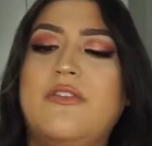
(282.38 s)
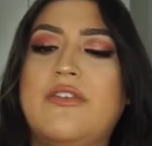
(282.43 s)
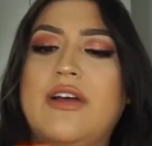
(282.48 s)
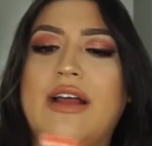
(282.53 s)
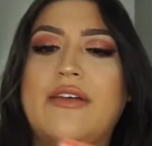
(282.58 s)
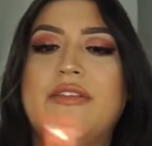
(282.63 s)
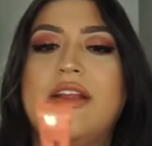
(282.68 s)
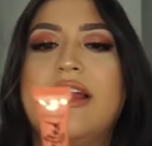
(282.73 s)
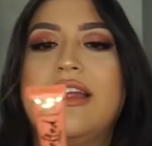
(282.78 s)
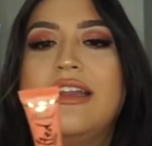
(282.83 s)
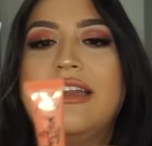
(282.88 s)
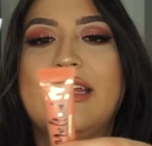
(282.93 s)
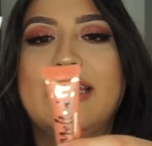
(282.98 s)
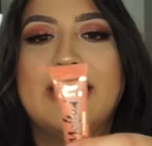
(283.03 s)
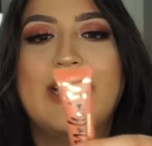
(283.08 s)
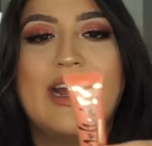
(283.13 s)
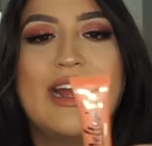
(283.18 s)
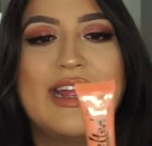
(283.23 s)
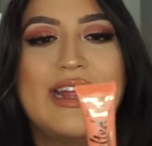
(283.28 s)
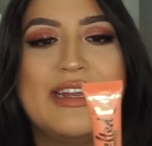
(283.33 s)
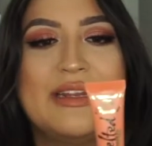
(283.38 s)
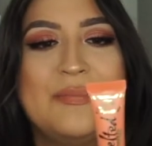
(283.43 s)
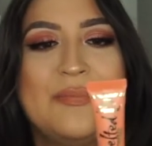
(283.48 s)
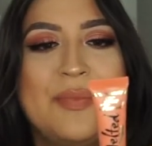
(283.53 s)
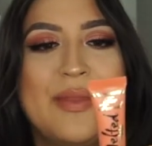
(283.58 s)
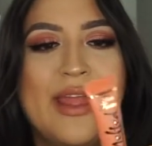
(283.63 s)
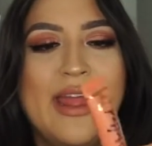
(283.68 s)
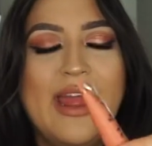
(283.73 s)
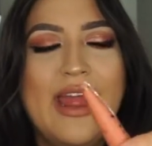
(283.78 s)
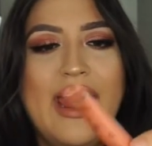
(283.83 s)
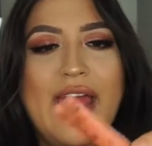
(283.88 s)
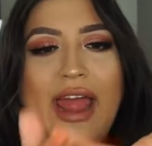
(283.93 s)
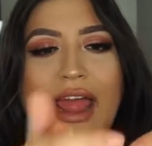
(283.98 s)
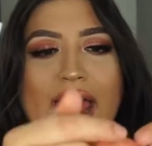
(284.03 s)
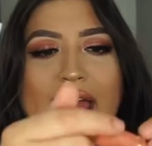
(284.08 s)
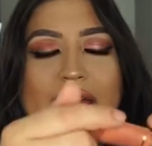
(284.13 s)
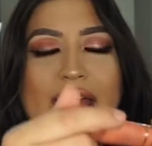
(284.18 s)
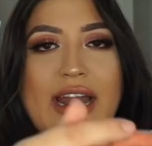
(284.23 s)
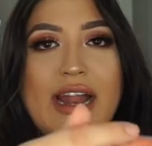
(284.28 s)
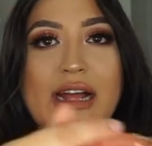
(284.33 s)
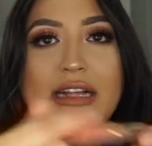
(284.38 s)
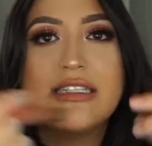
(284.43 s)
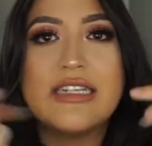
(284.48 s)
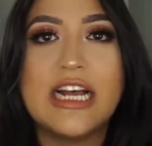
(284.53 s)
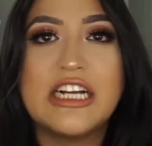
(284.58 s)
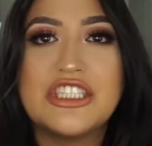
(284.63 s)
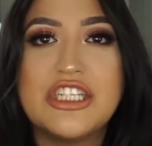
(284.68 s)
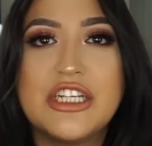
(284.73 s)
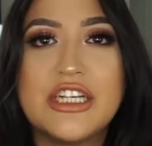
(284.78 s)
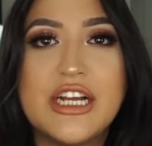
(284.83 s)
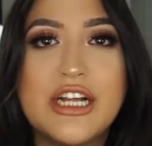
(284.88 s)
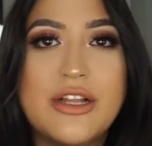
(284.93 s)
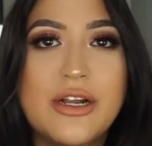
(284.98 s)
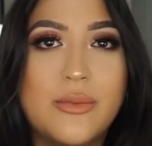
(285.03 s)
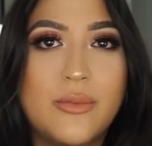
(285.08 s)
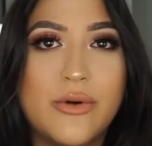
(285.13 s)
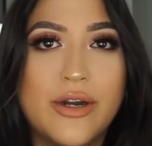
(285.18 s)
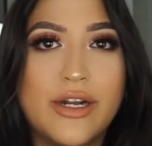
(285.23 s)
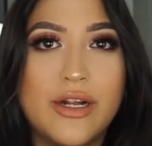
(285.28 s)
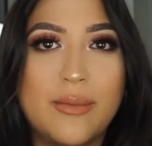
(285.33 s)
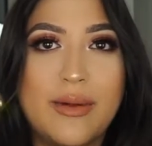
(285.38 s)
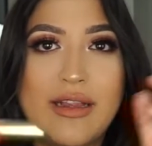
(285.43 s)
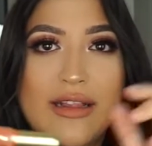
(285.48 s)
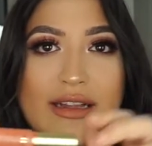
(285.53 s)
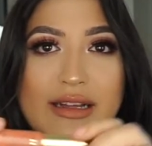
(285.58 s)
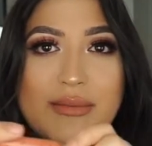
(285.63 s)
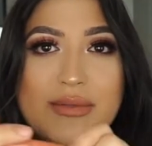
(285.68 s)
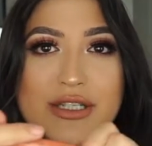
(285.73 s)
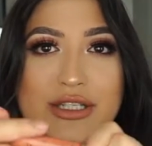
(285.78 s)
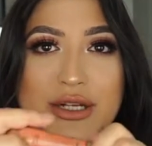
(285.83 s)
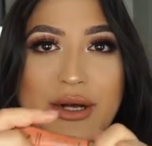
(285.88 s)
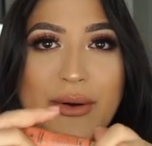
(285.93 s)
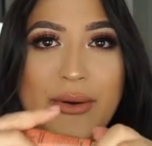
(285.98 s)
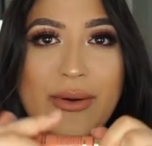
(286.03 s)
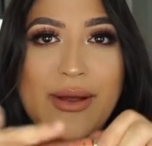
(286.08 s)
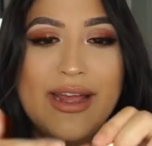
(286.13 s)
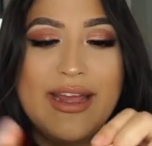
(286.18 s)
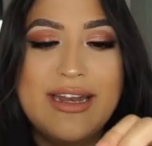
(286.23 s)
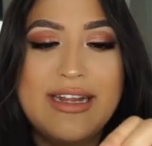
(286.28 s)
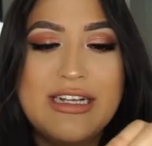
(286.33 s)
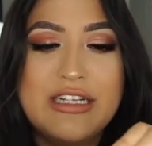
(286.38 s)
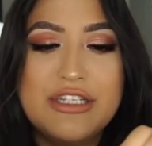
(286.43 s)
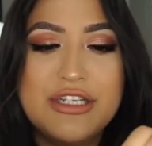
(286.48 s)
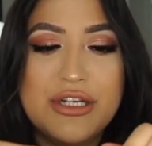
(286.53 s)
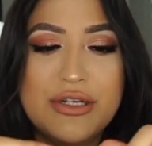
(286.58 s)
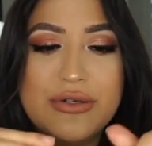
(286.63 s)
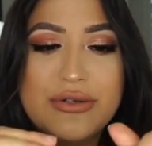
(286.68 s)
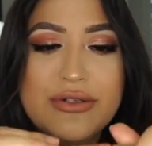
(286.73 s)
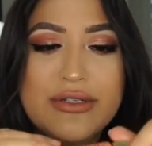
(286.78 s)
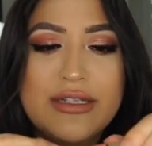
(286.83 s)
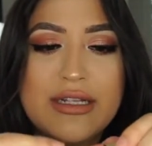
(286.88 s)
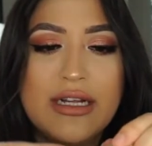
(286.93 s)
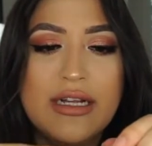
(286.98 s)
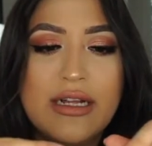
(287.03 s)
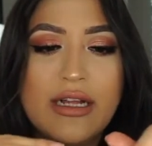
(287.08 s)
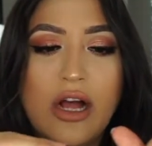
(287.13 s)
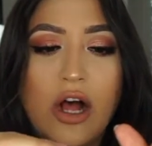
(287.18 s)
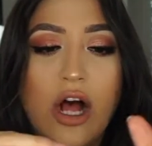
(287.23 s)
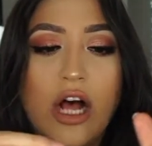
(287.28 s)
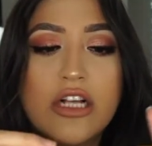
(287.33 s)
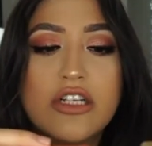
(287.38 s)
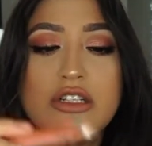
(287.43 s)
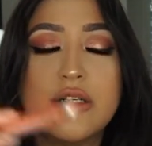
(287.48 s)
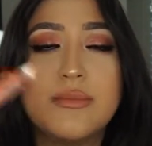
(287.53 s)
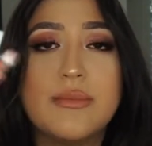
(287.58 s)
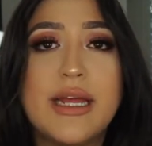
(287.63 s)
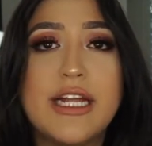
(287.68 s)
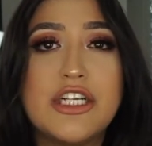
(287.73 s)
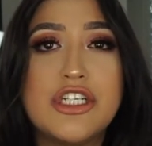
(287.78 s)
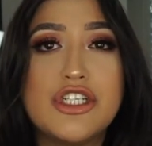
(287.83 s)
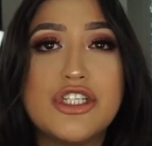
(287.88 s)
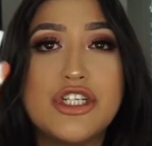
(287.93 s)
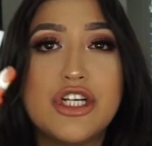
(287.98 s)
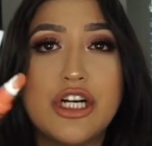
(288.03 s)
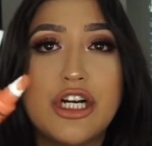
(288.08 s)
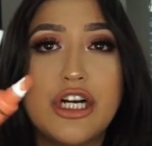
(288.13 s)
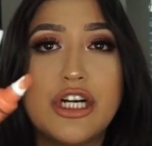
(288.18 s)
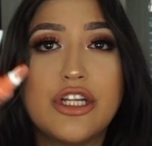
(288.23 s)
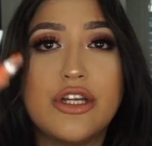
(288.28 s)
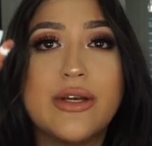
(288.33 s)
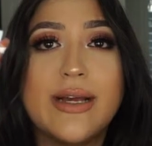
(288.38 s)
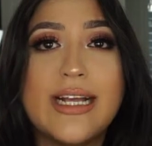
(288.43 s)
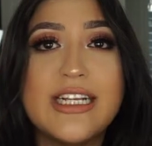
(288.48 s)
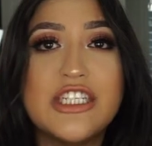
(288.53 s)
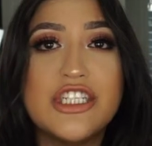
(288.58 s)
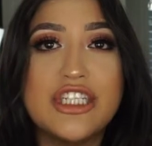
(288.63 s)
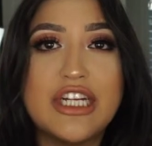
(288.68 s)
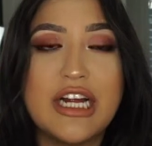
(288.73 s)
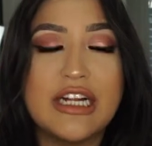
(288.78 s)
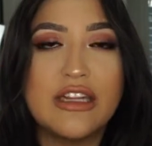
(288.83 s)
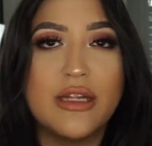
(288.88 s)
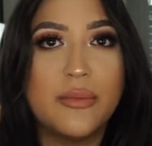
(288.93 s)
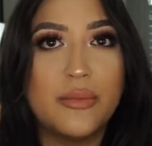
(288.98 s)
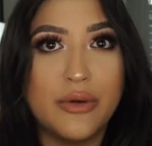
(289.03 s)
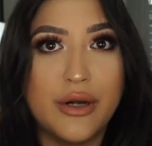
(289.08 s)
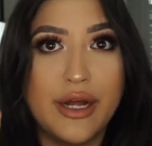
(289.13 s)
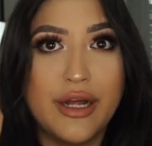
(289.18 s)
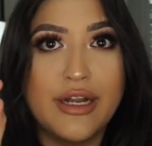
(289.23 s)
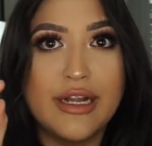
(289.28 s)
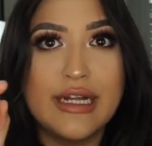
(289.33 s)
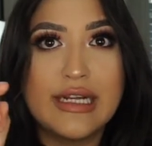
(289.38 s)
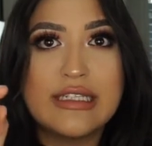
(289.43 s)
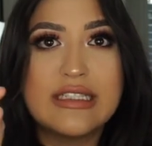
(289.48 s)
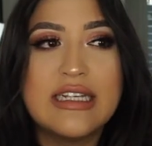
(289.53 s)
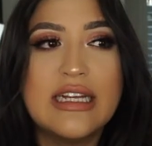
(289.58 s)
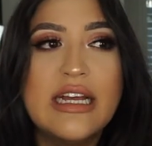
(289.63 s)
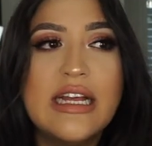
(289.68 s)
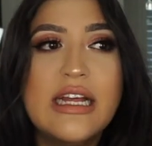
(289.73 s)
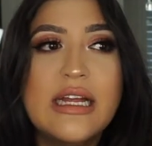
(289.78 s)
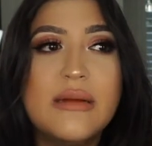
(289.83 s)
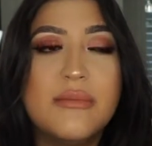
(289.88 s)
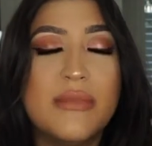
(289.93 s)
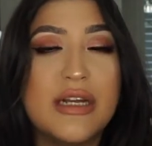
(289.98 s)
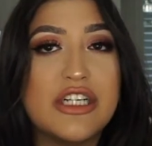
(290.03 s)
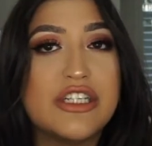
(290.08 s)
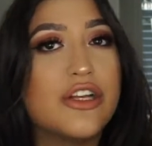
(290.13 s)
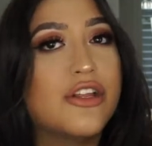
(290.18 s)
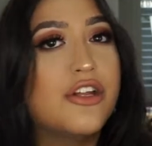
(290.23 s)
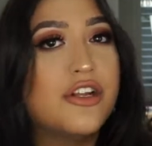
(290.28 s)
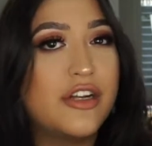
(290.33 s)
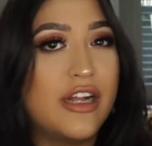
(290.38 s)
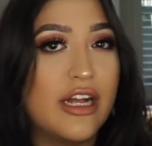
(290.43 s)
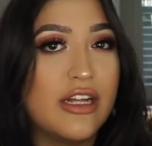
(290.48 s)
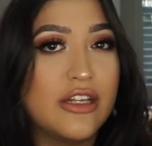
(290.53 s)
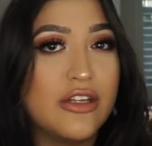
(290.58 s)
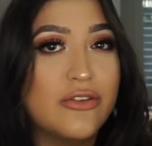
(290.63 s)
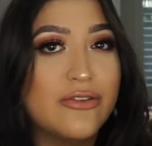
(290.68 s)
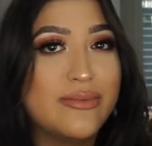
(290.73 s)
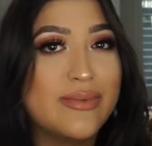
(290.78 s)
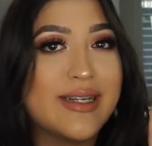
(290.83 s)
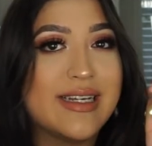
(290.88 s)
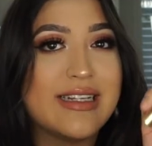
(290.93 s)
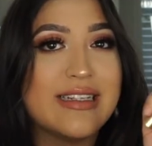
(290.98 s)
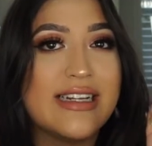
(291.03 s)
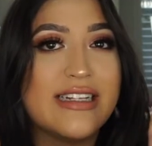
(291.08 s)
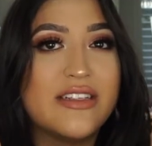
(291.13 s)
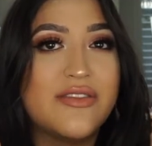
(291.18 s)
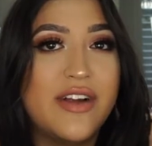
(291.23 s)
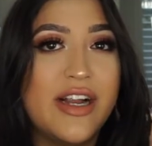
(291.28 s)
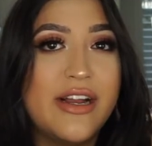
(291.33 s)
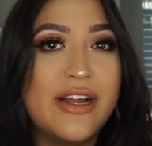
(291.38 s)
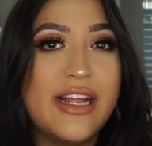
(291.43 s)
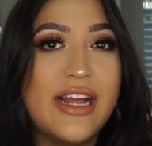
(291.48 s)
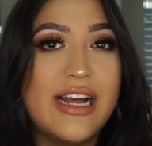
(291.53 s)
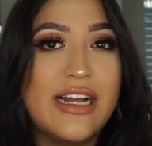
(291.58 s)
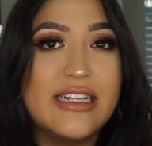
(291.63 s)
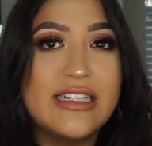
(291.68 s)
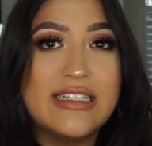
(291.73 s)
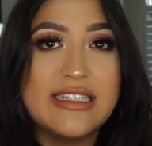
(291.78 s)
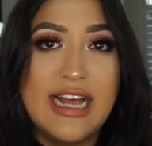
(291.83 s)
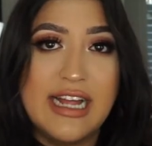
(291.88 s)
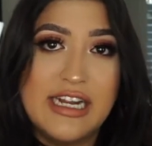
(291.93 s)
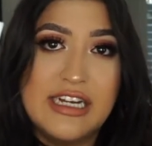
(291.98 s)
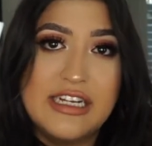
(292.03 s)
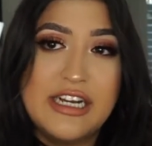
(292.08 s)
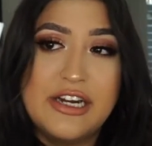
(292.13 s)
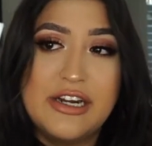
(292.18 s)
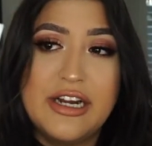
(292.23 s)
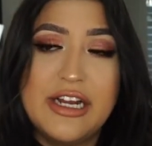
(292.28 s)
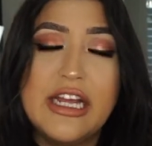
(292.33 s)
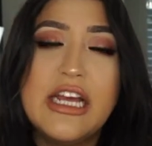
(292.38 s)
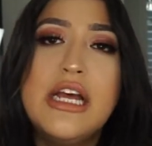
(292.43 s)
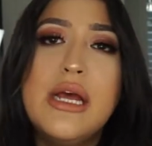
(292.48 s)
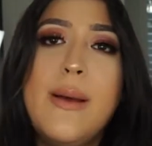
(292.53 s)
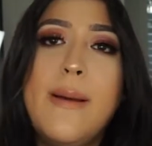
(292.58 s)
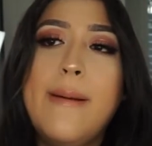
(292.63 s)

five ninety-nine, and it's actually the color I'm wearing on my lips, so it is used. Also, make sure you guys check the products. Make sure they're not used because that's very unsanitary.